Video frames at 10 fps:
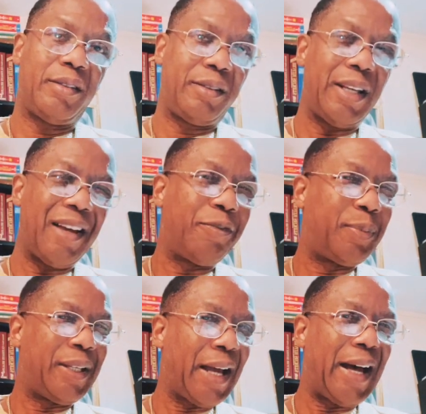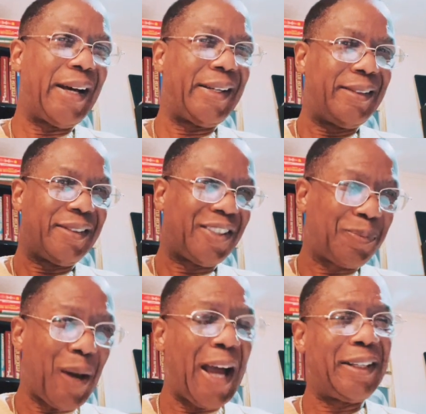the FBI
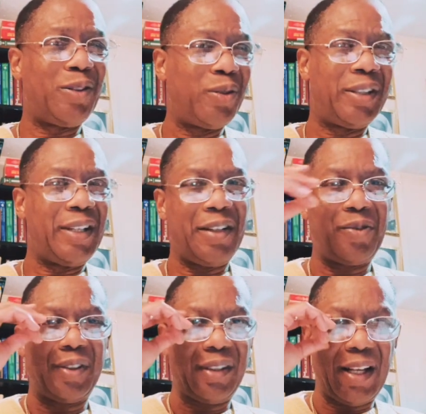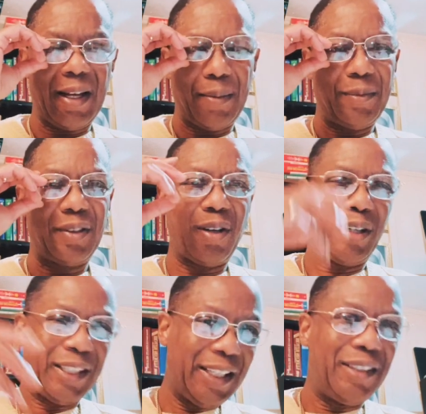spying on the Nation of Islam or
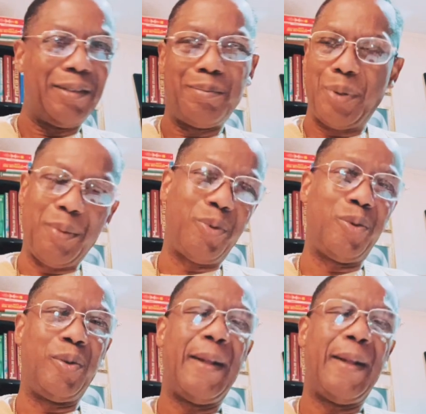getting people